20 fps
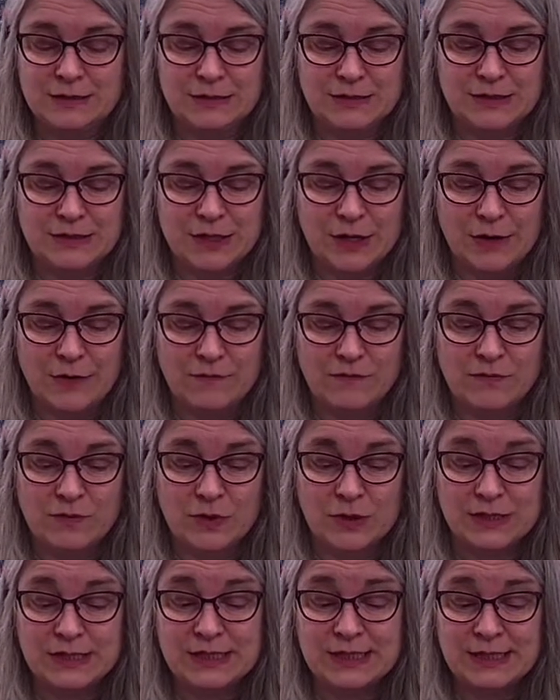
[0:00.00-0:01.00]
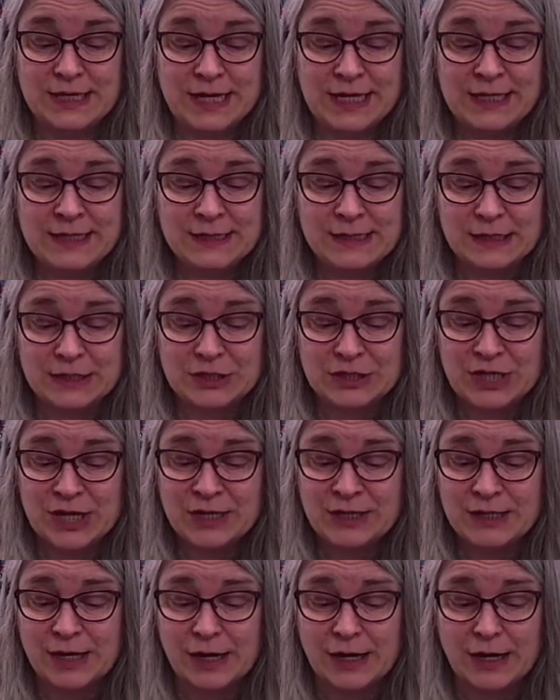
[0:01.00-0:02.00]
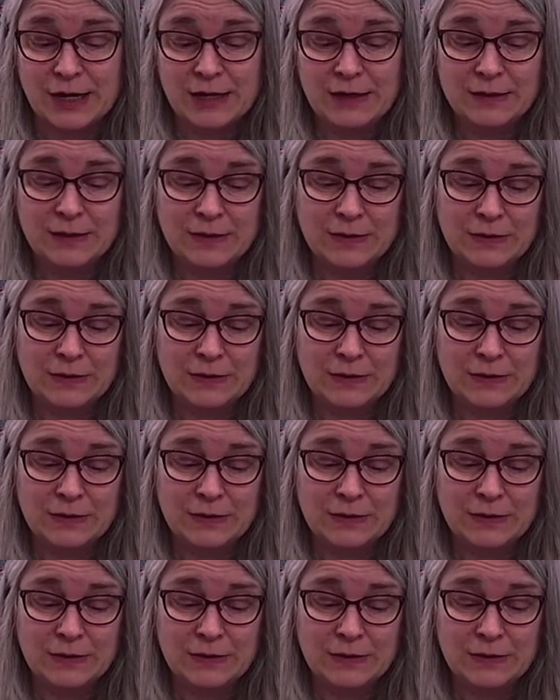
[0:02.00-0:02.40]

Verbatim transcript: So for today's agenda,